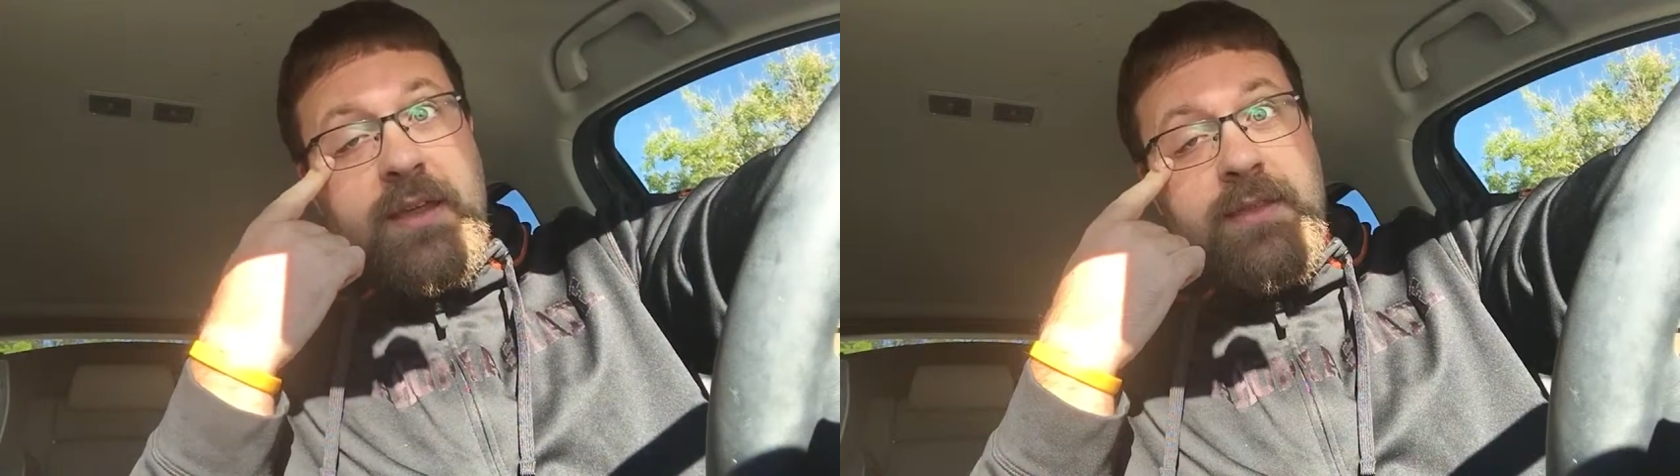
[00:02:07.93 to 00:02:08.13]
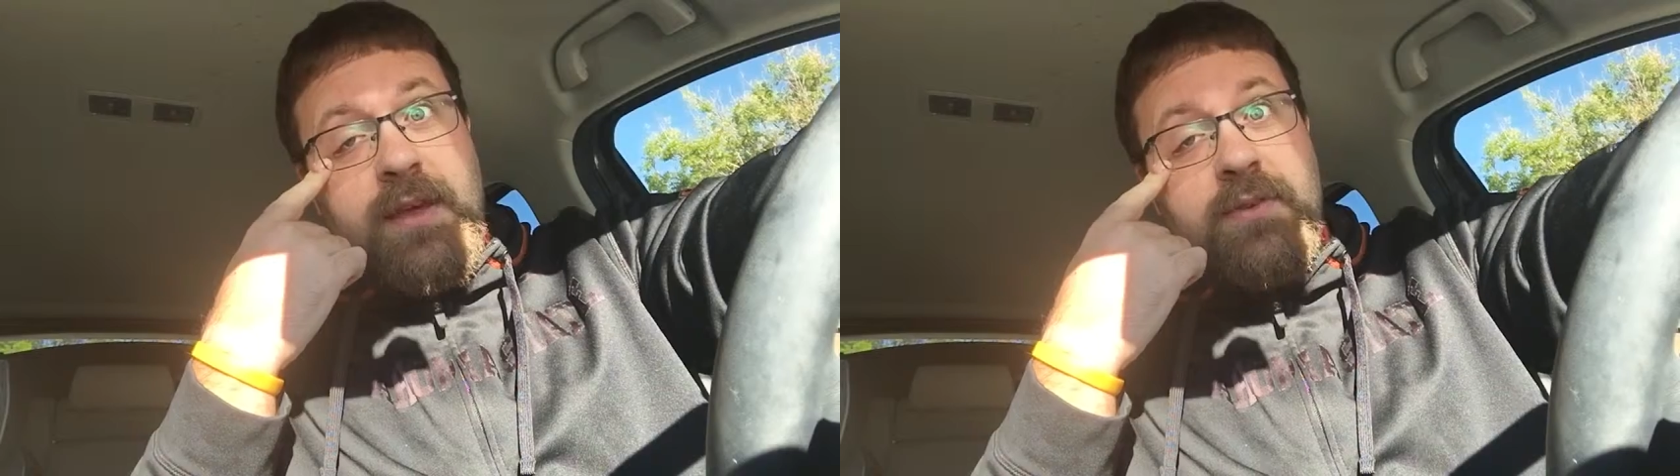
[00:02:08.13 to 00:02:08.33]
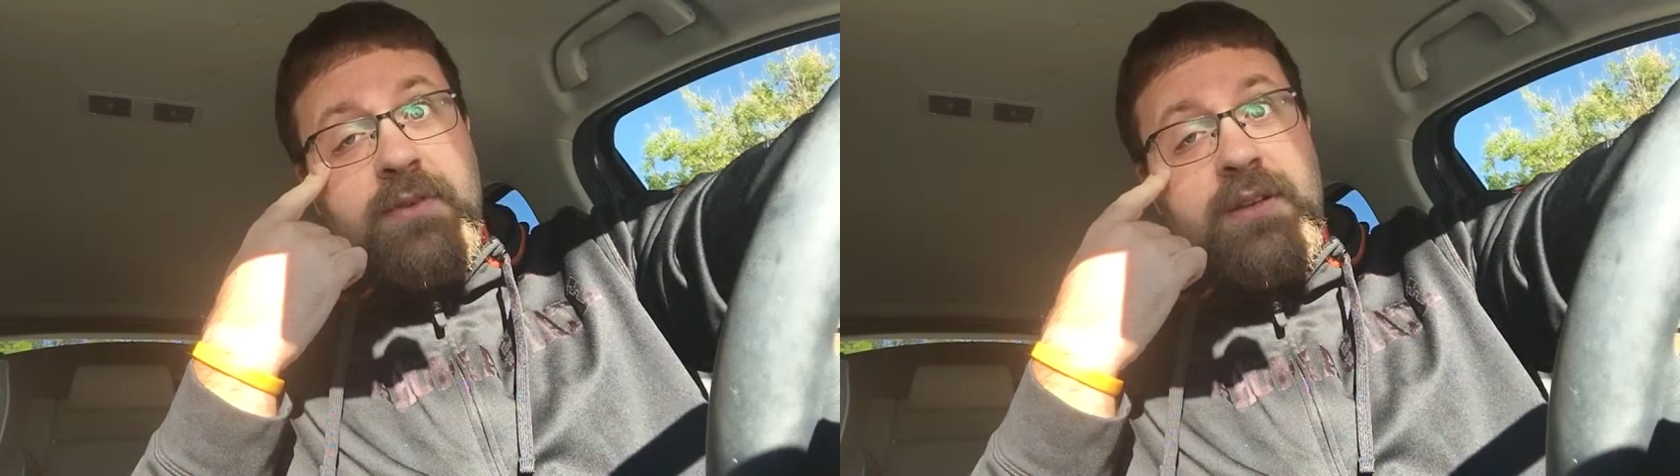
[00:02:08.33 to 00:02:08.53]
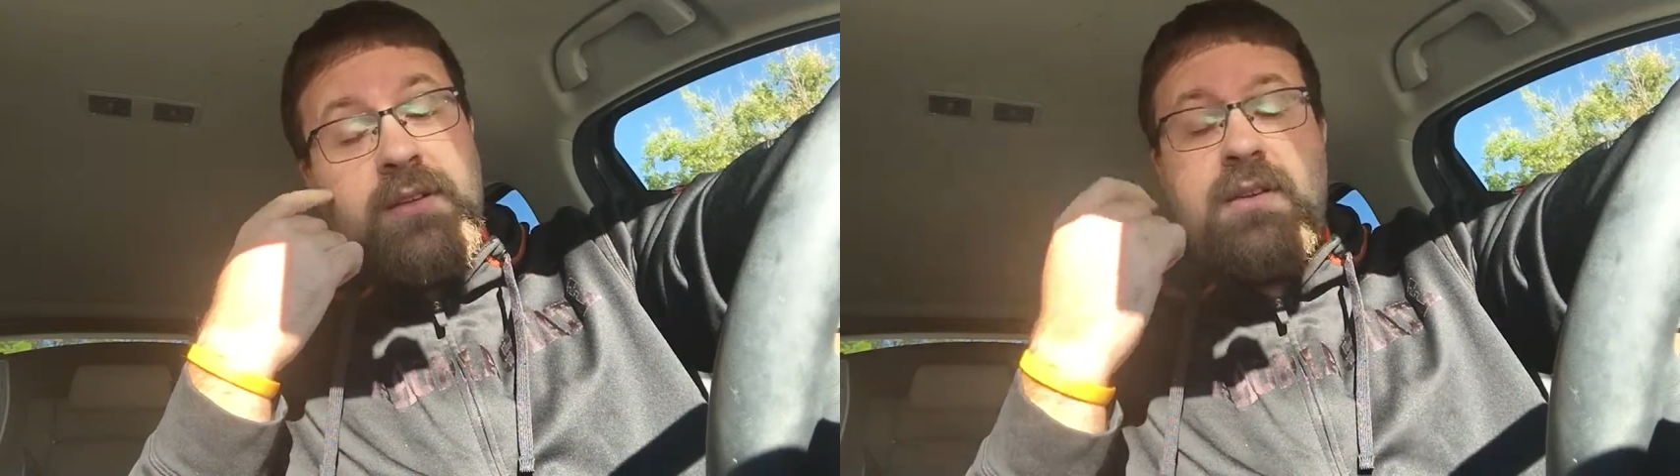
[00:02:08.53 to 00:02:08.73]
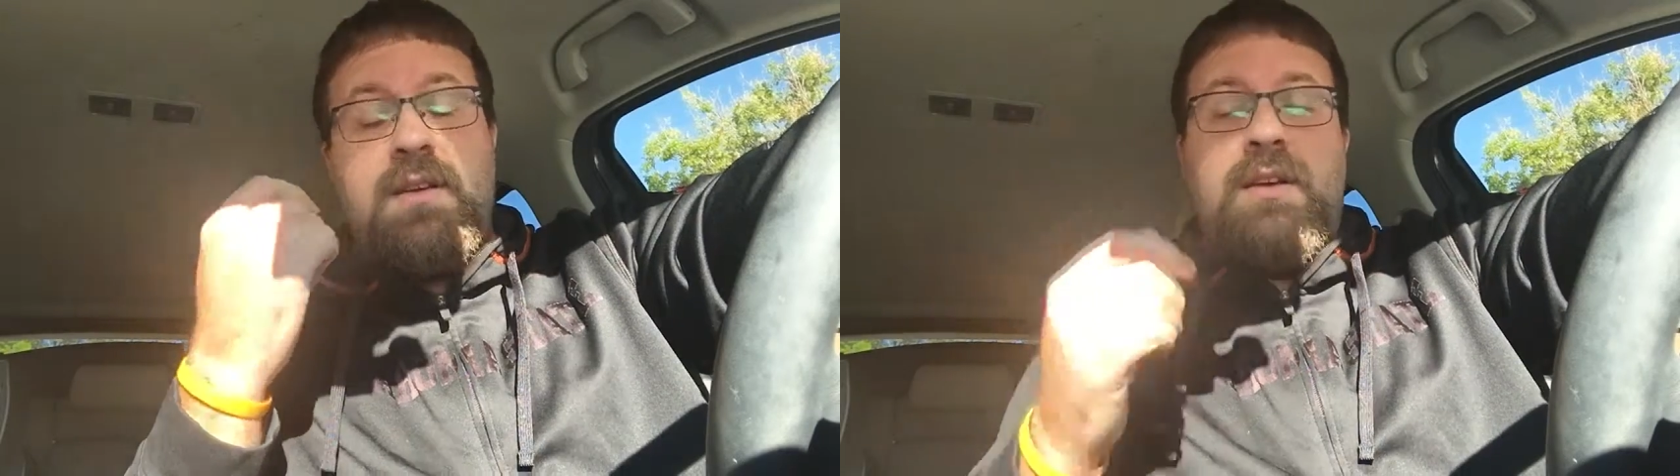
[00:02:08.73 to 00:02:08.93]
I thought it
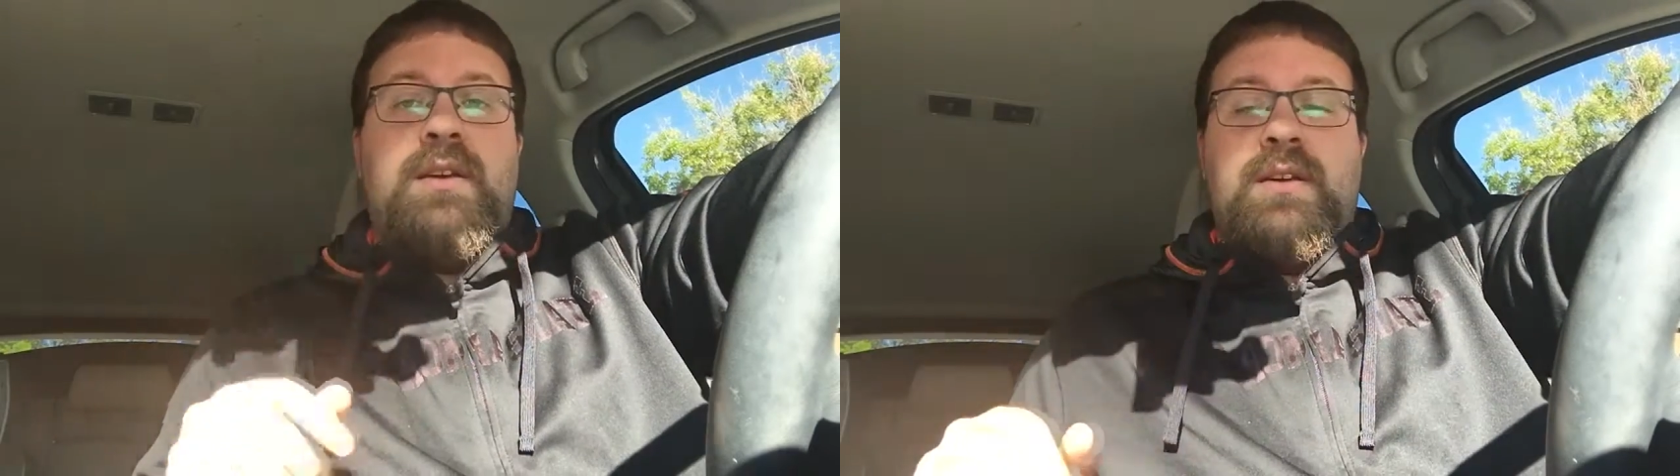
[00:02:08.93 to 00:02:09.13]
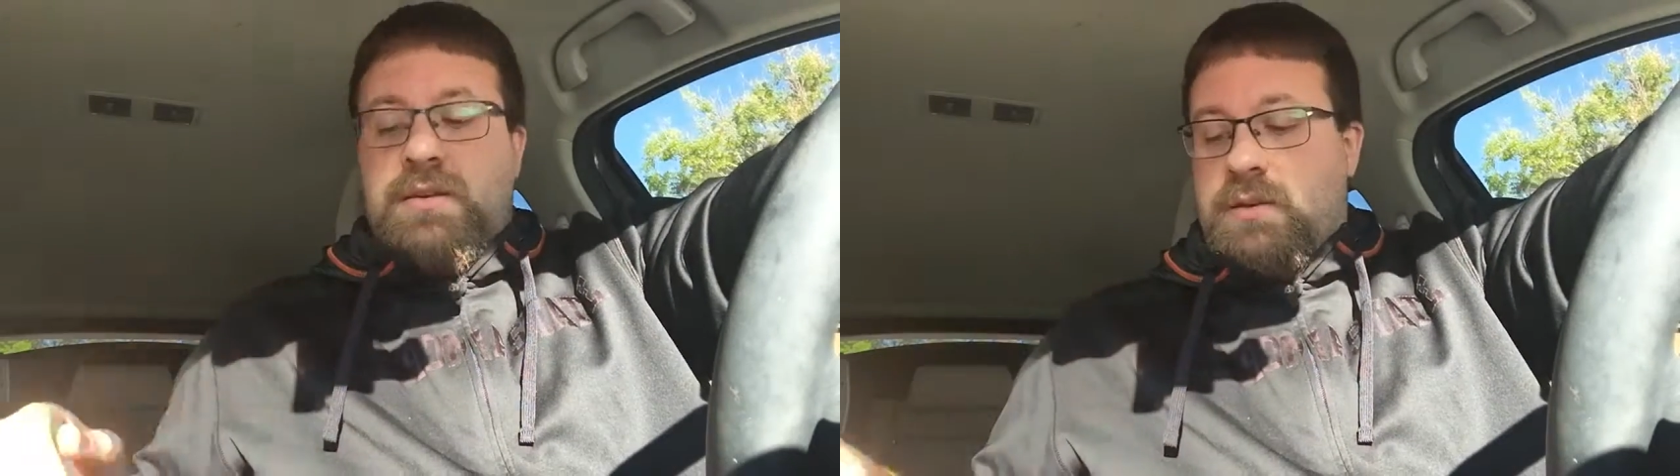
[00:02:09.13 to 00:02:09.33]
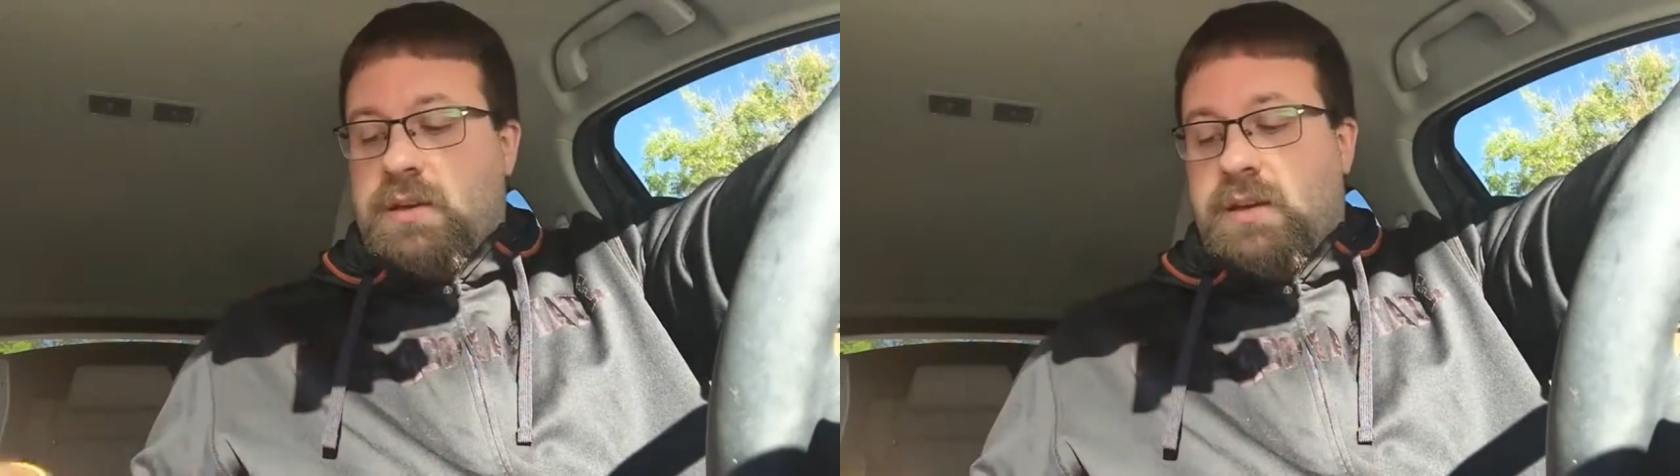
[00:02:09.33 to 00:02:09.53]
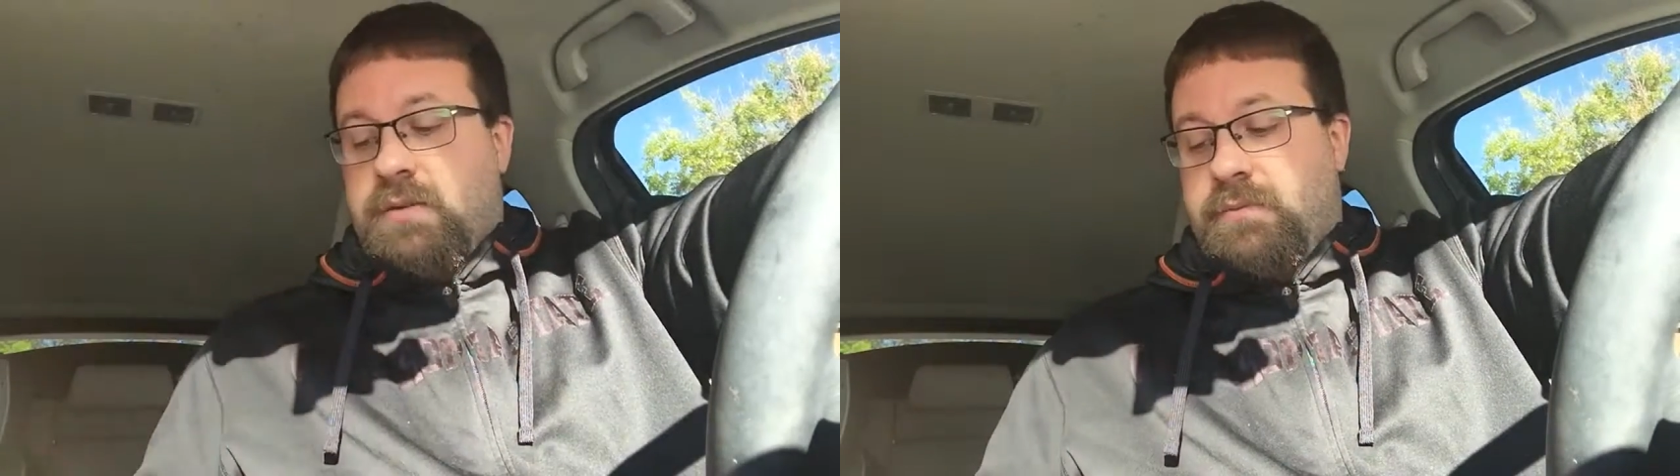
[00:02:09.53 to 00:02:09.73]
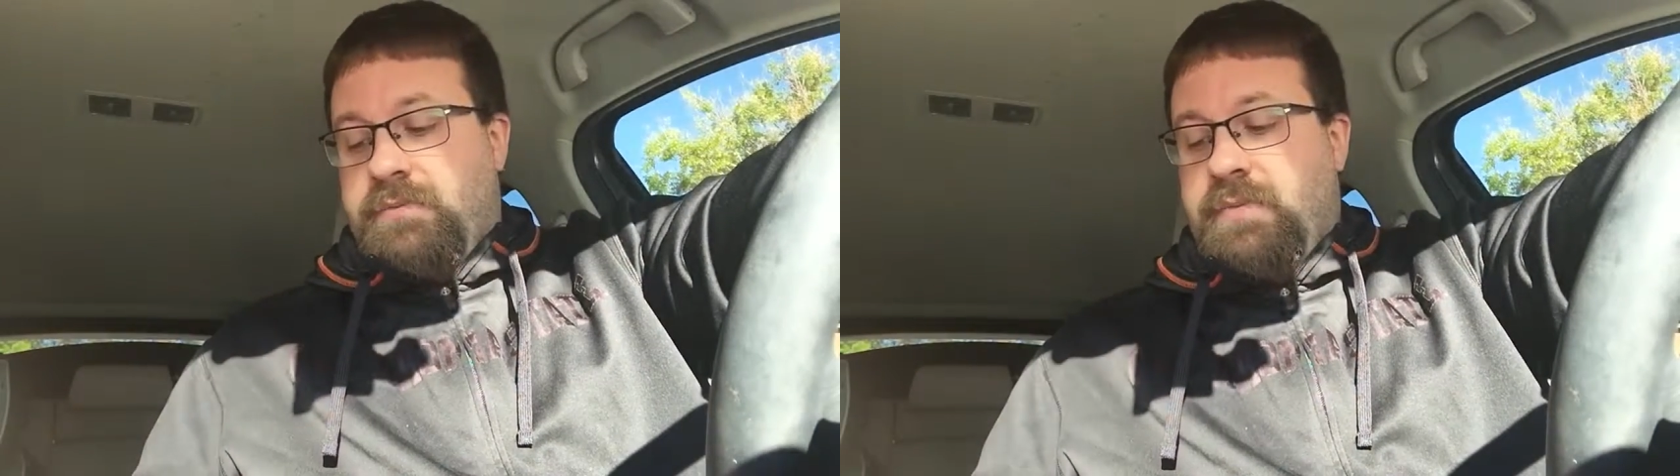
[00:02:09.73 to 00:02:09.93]
would
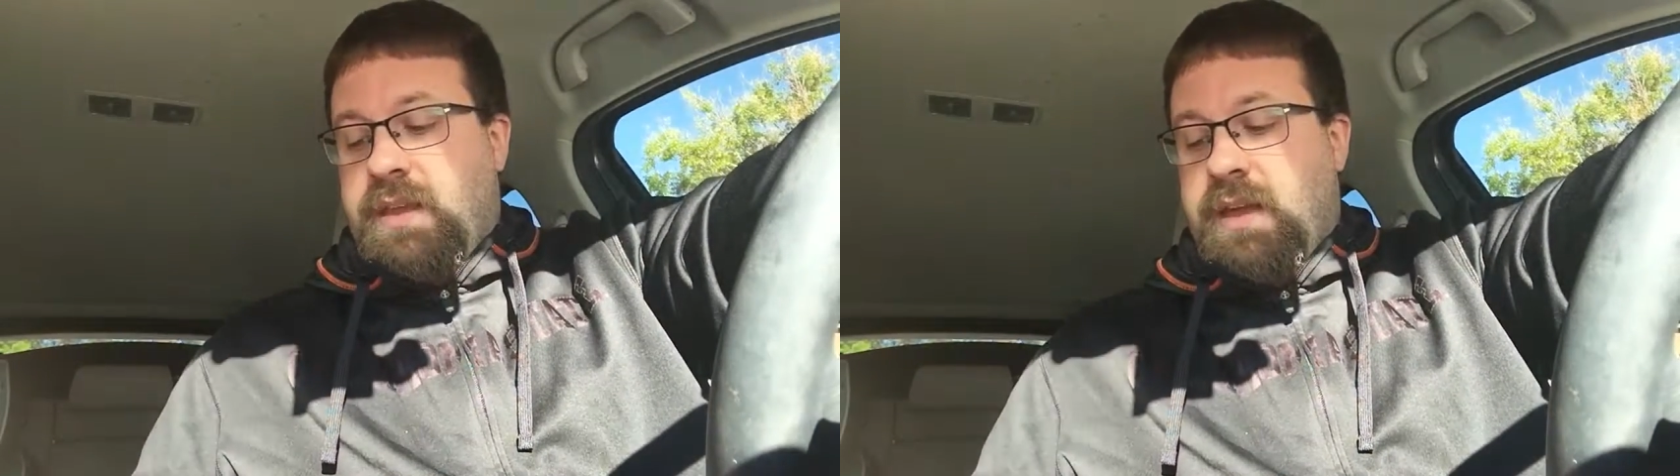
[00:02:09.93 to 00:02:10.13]
um,